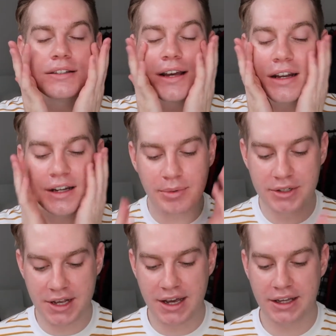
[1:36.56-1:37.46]
tiny
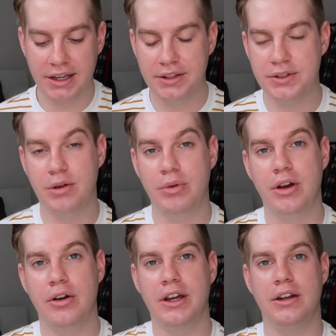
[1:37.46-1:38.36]
bit tacky. So we
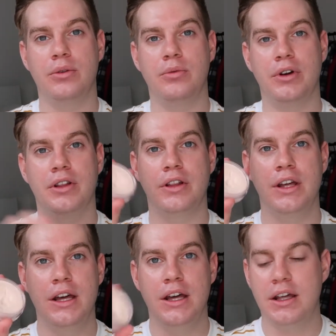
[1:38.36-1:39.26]
go in with
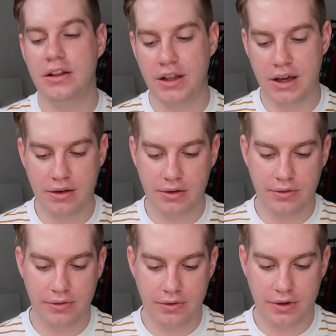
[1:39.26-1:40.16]
the
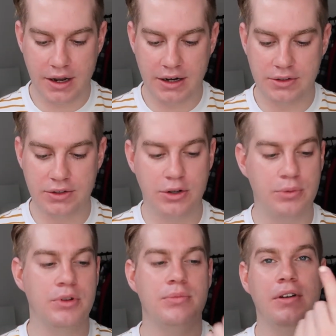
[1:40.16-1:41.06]
E.L.F. I just
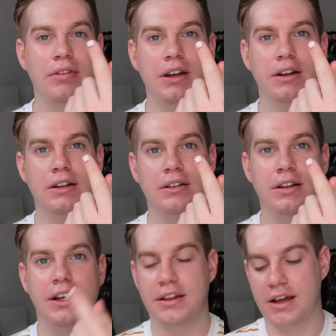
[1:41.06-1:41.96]
scoop with my finger
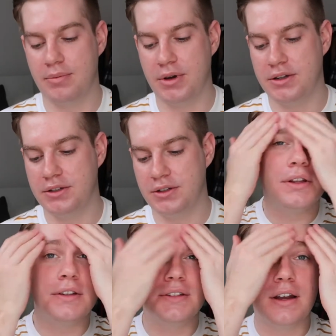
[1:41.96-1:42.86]
like that much,
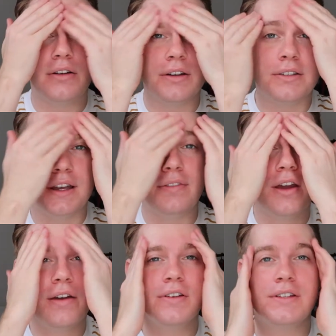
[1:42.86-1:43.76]
these areas. If
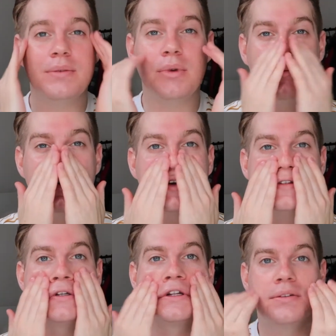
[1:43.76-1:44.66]
you ever see me in
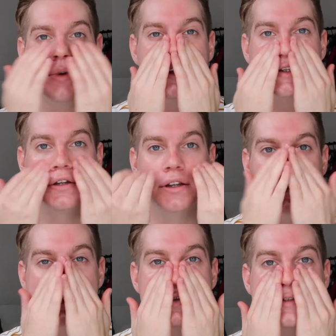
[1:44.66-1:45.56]
person and my skin
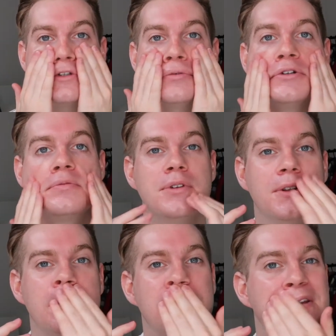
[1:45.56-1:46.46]
looks super
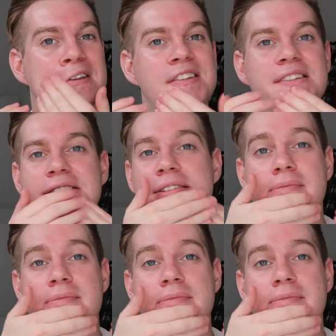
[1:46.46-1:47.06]
smooth, it's